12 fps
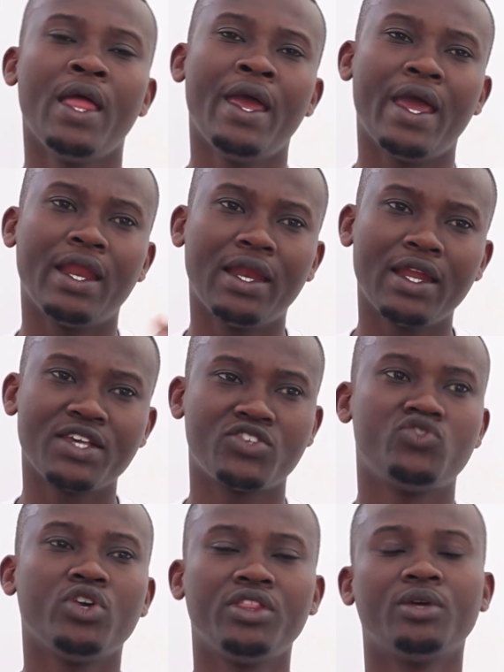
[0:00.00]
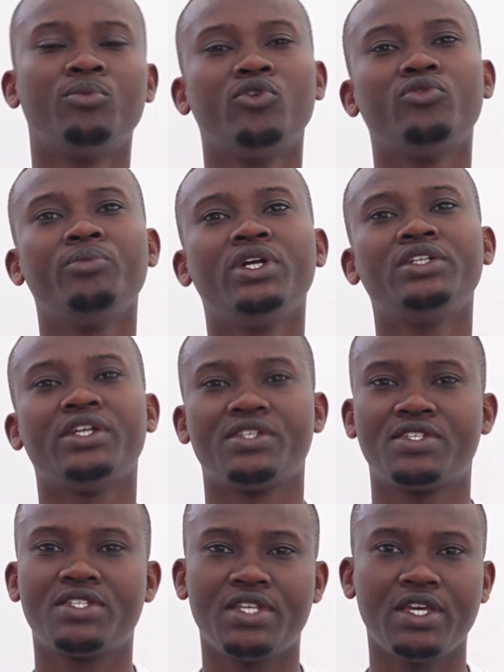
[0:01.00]
And let's join the movement and
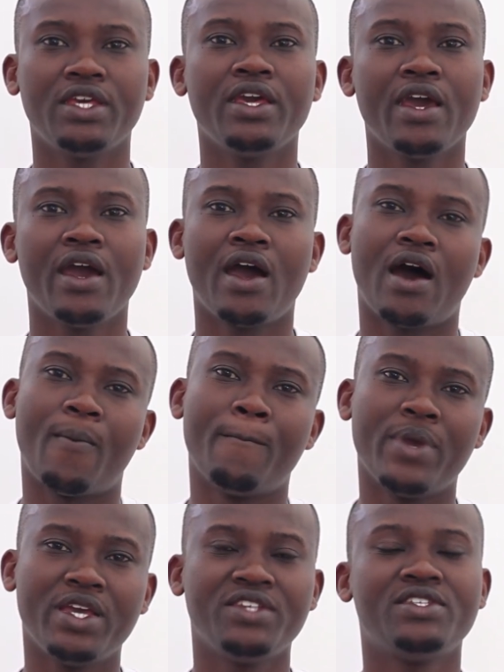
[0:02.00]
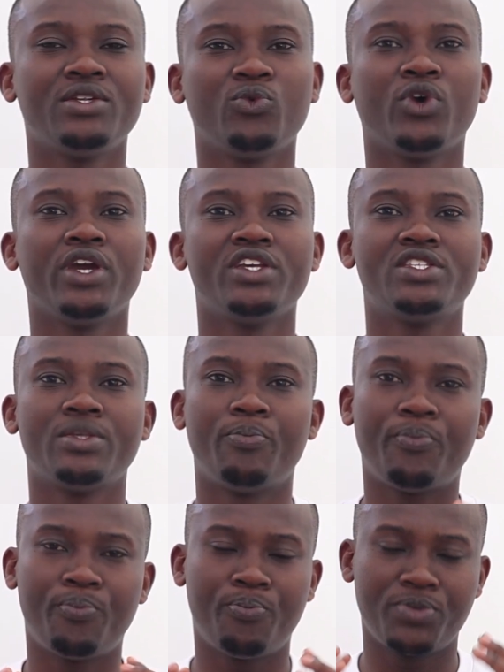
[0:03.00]
see amazing ways, the
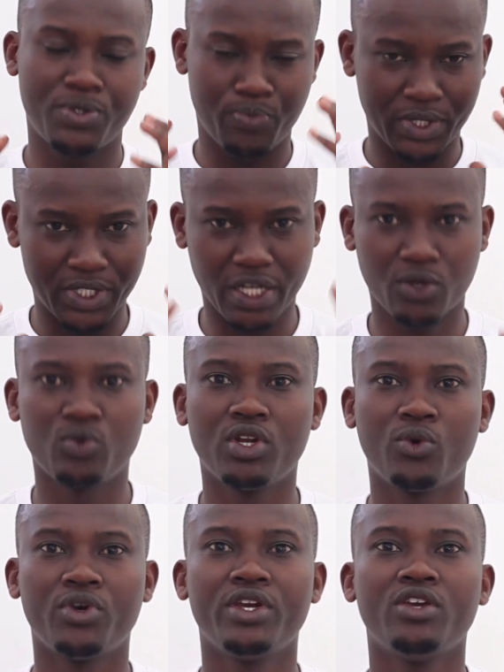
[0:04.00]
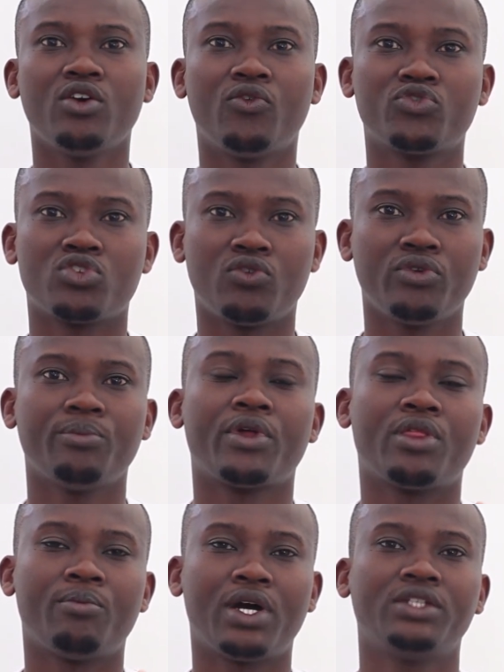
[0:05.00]
spectacular way of solving
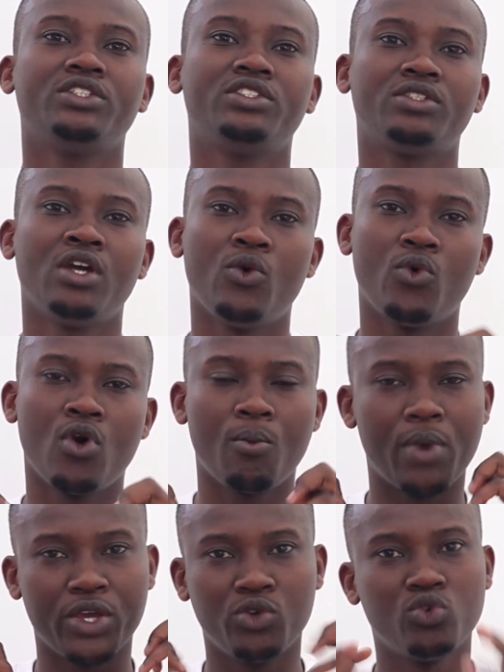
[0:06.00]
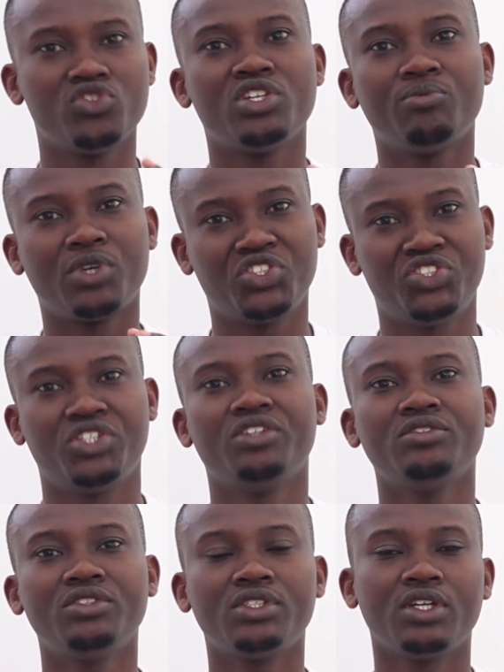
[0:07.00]
mathematics by using
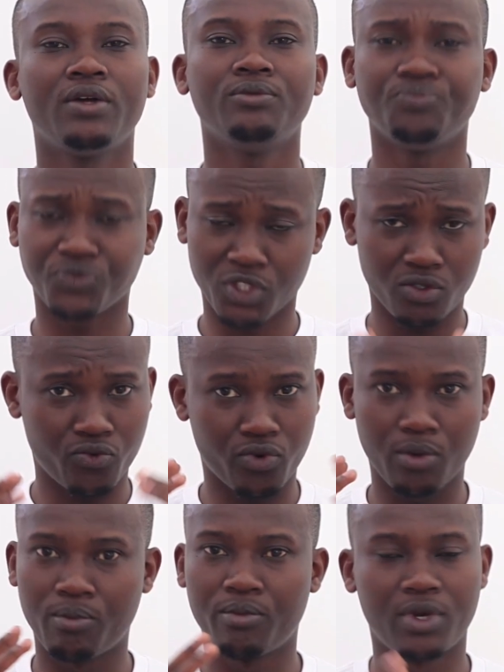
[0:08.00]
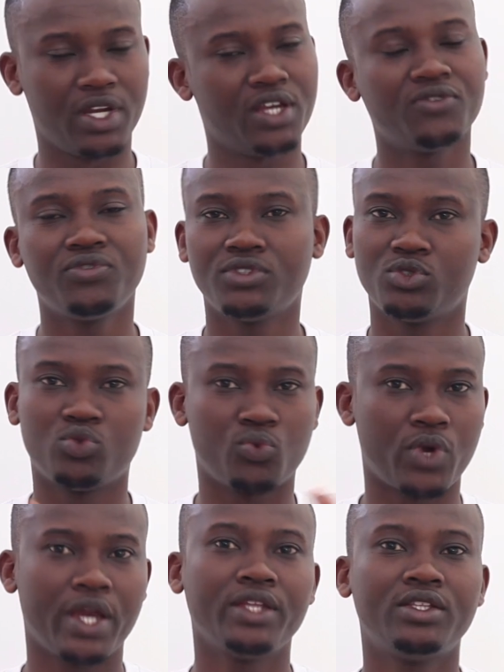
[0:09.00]
machines from left to
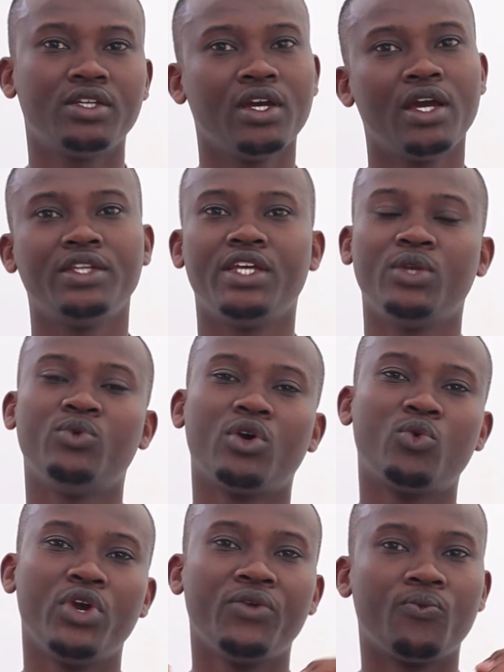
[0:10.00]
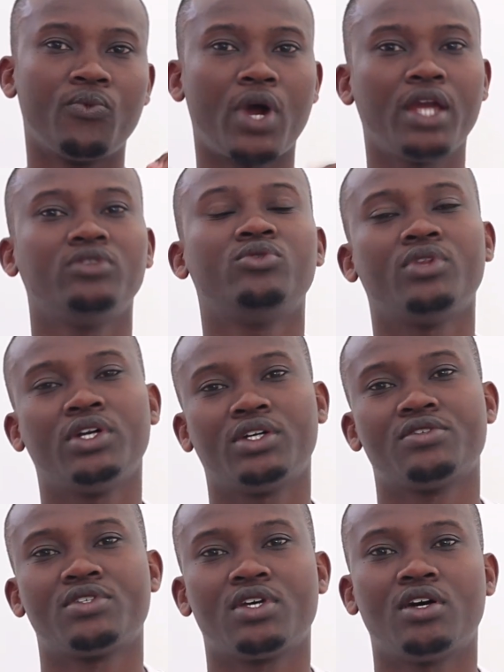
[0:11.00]
right. Then we're going right to the
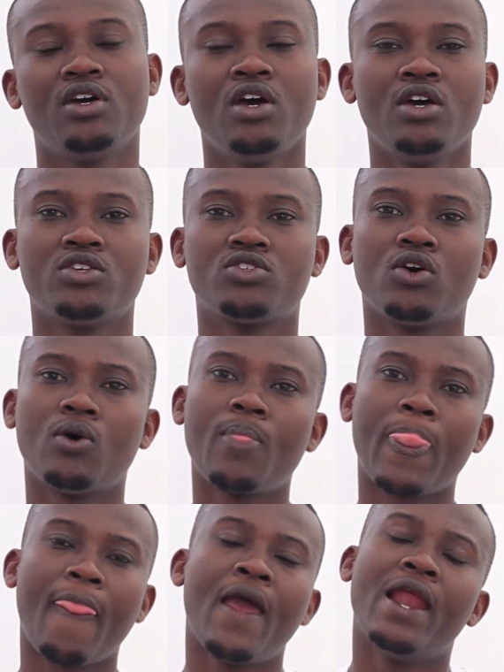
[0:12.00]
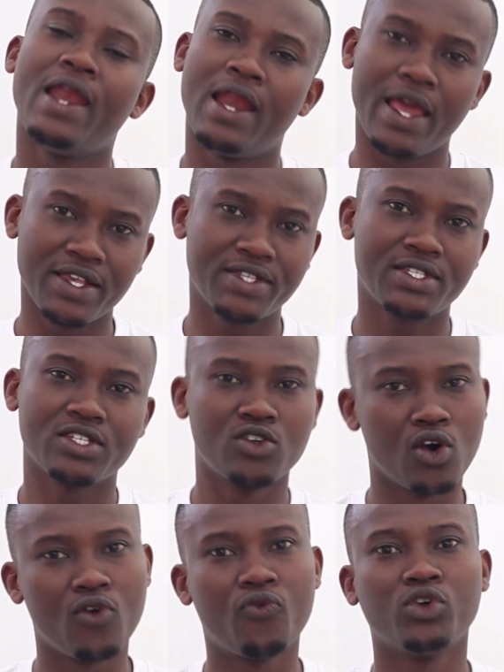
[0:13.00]
answer. So let's
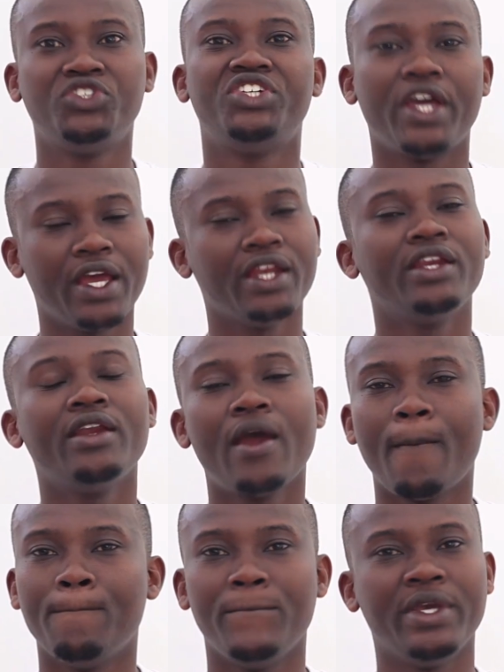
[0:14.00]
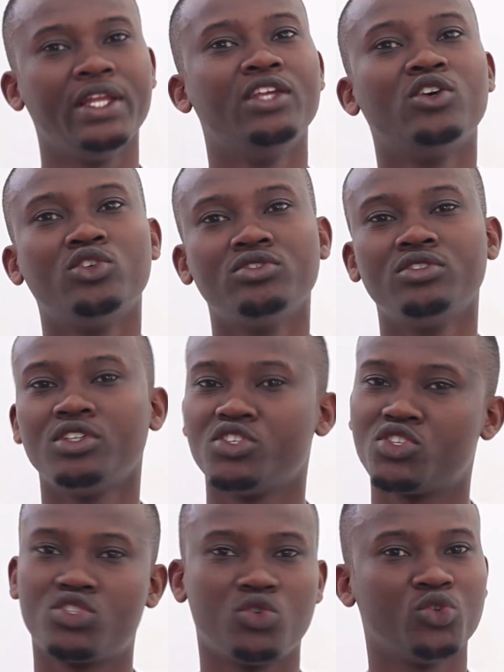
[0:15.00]
go for 10 million
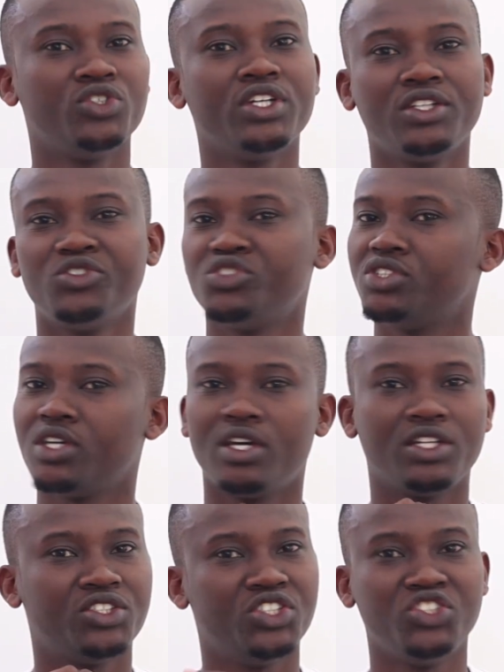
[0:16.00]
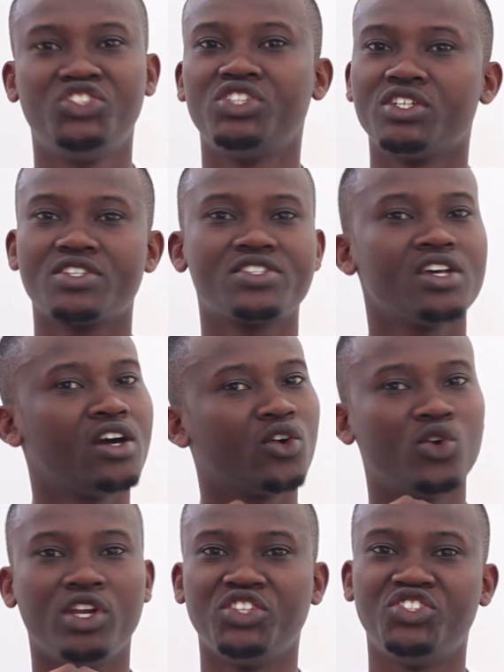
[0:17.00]
students, teachers,
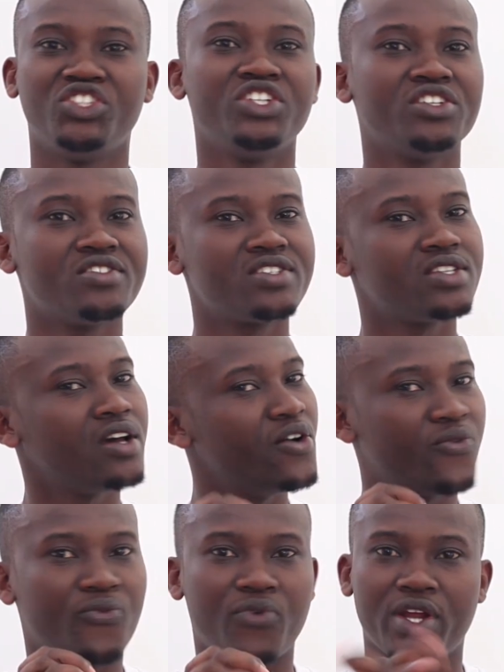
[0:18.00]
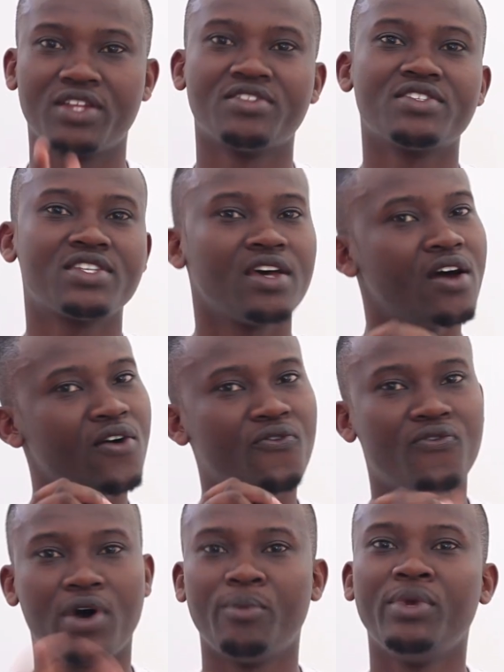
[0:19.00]
collegiates, friends,
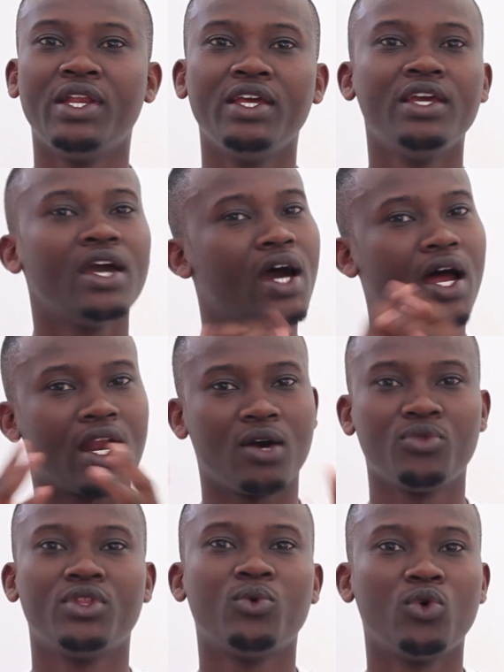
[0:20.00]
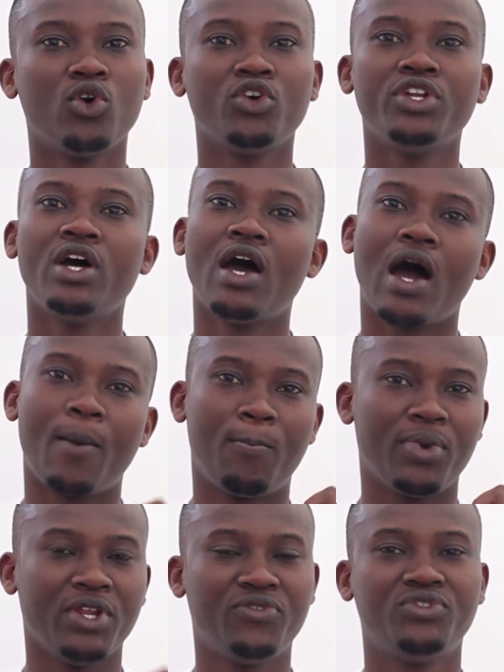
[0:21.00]
family around the world,
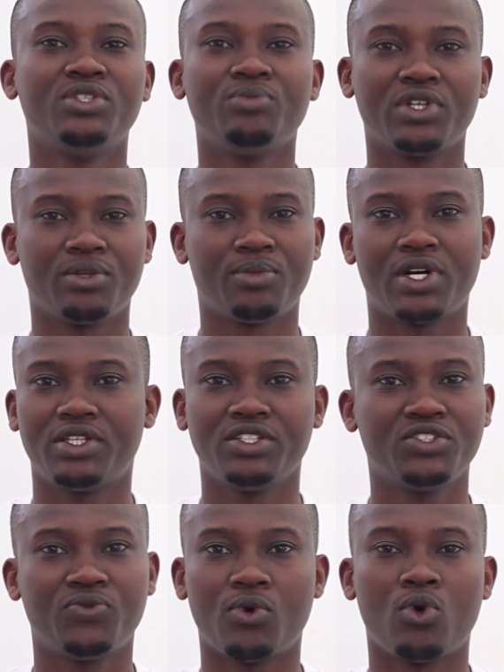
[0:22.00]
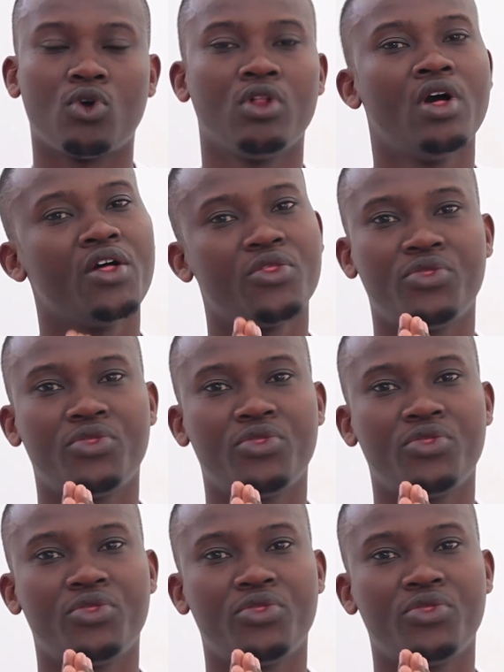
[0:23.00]
uplifting mathematics for all.